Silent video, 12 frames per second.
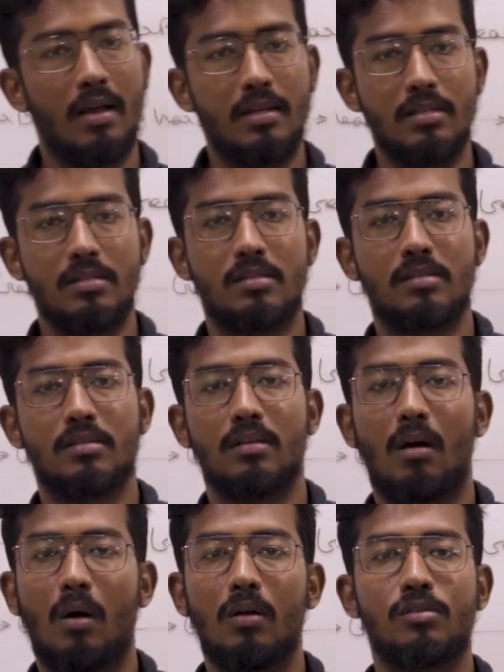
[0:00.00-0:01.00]
is
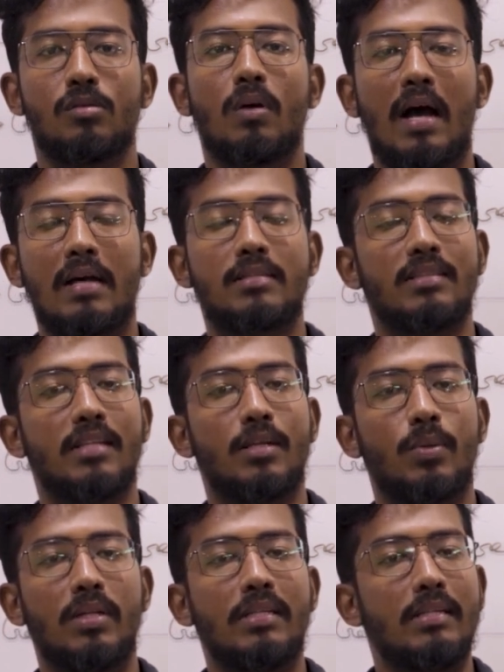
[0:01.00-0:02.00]
also as
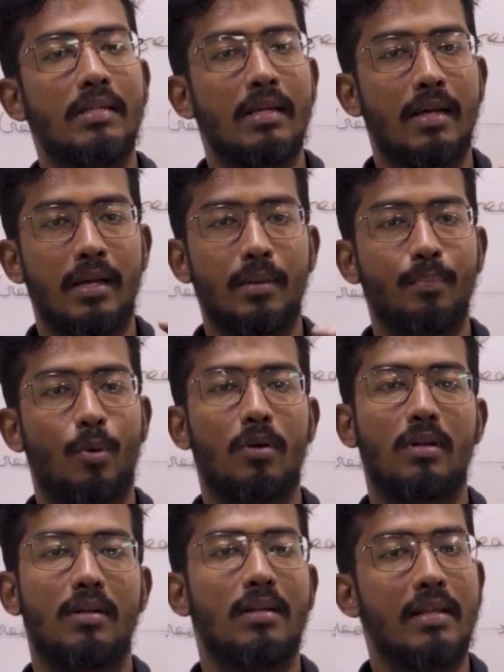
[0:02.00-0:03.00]
equally
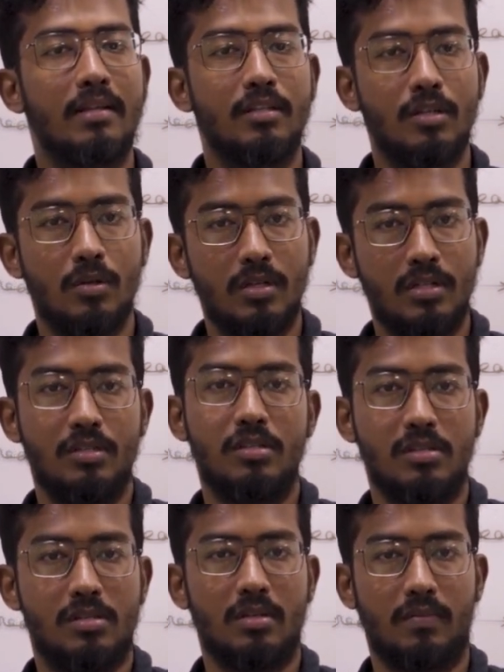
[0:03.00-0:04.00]
important than your
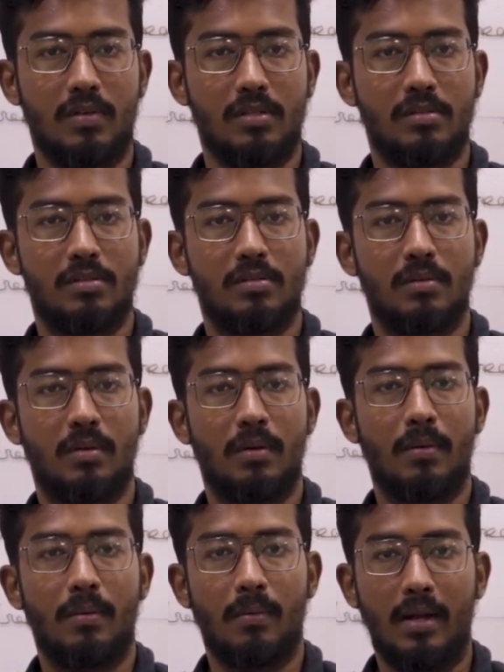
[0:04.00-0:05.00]
engine service,
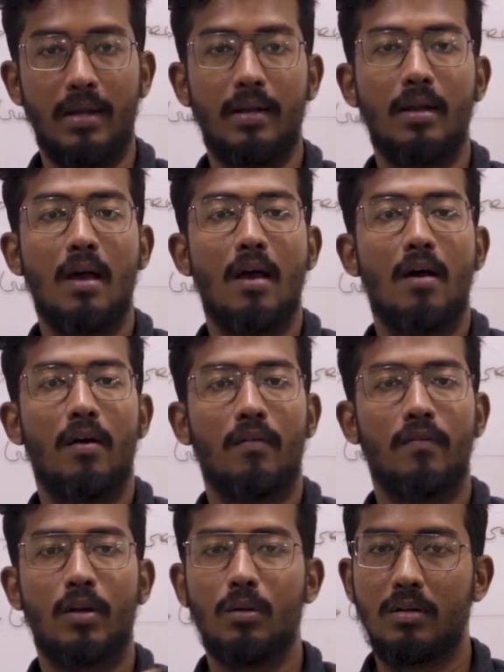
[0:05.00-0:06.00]
right?
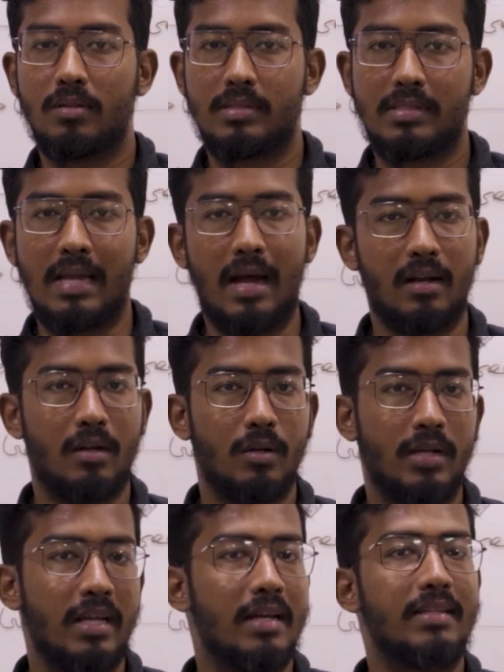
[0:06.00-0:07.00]
We're going to start
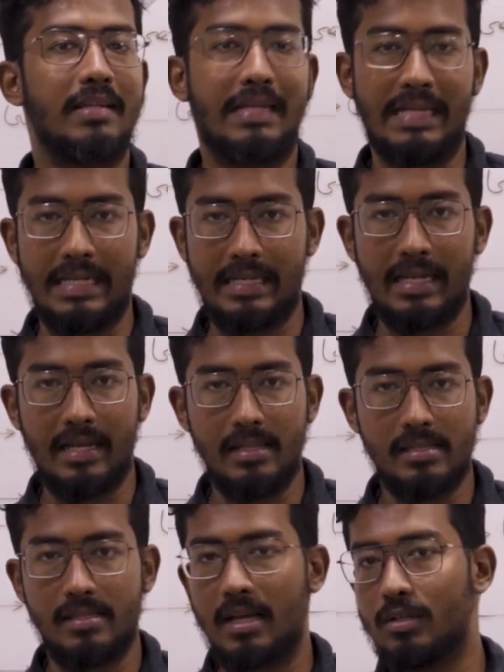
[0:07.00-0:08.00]
looking at the
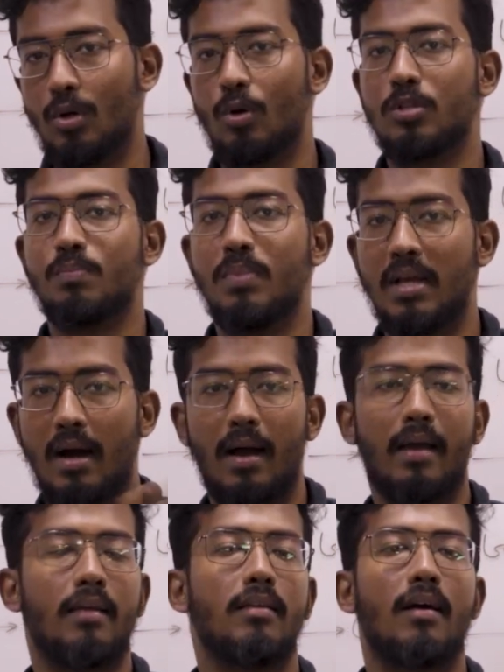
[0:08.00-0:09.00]
details that goes
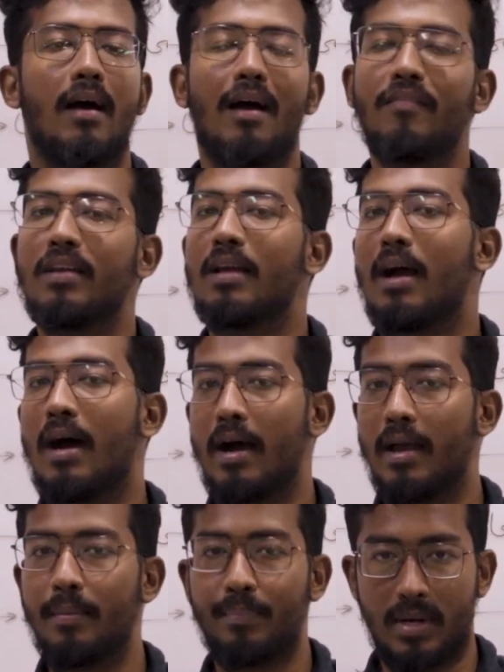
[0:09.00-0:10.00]
behind having a
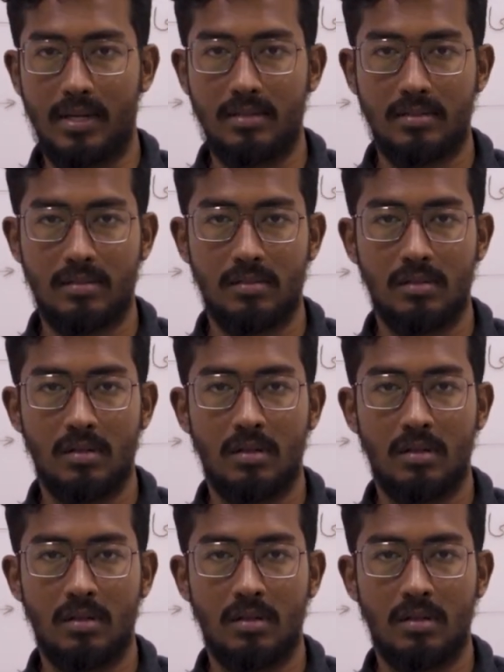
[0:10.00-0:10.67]
higher price